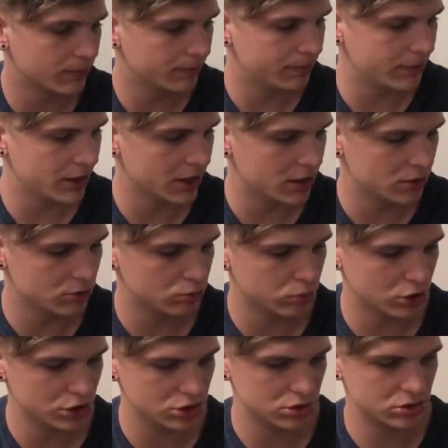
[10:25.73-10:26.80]
But
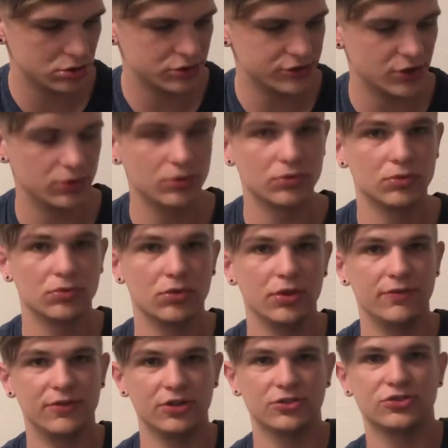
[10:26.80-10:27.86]
so
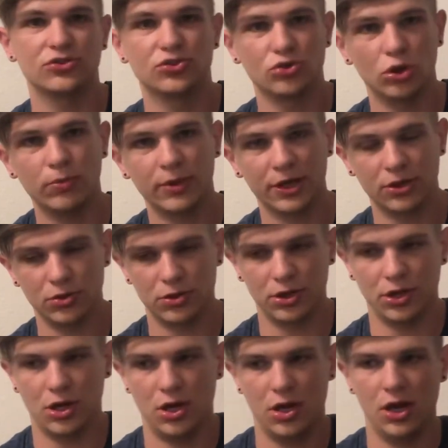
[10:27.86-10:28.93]
if there's a strobe light going
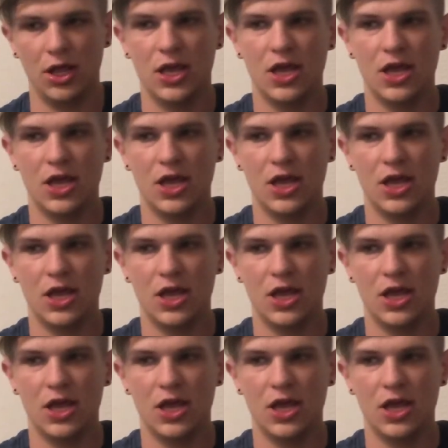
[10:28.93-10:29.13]
on,